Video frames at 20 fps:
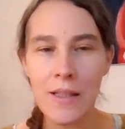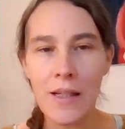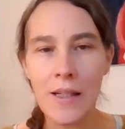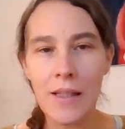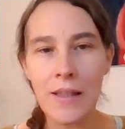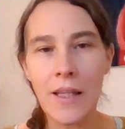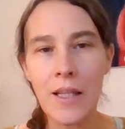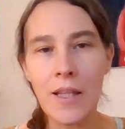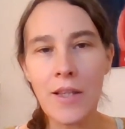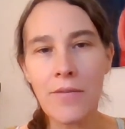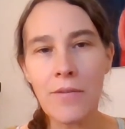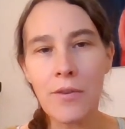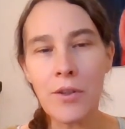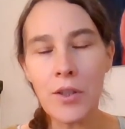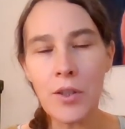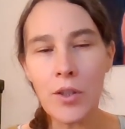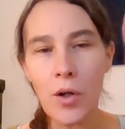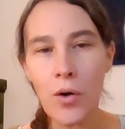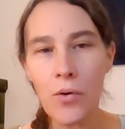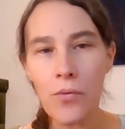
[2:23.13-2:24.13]
And that's
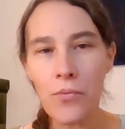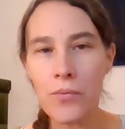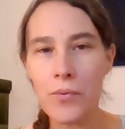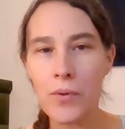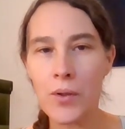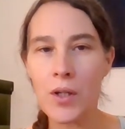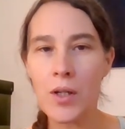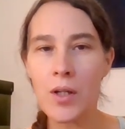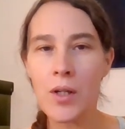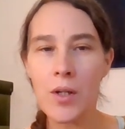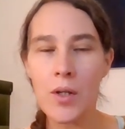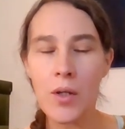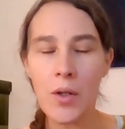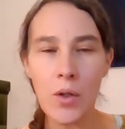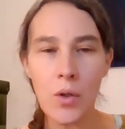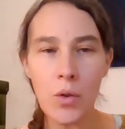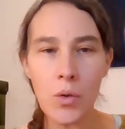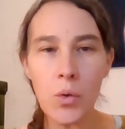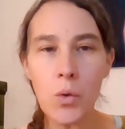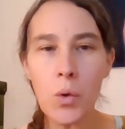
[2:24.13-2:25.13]
very often
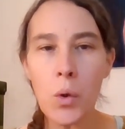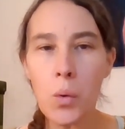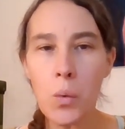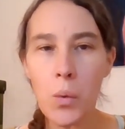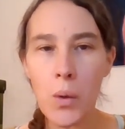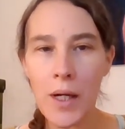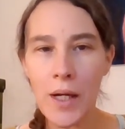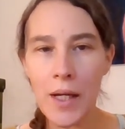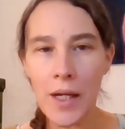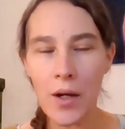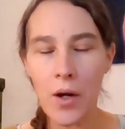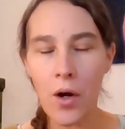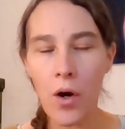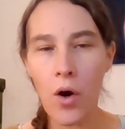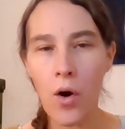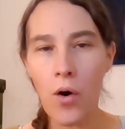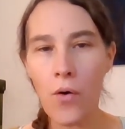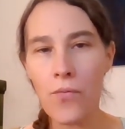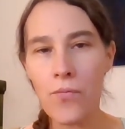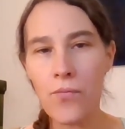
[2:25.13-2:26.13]
your way
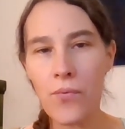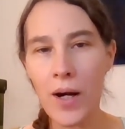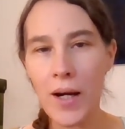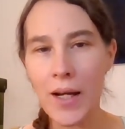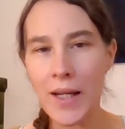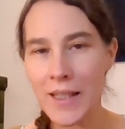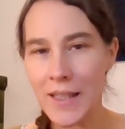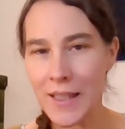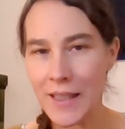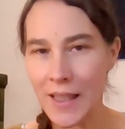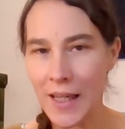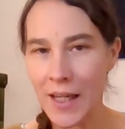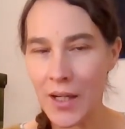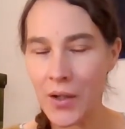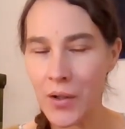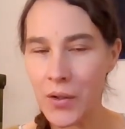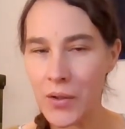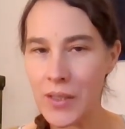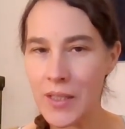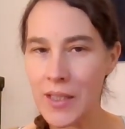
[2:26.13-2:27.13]
of finding
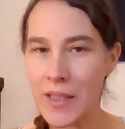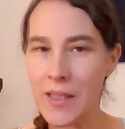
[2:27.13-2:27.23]
out,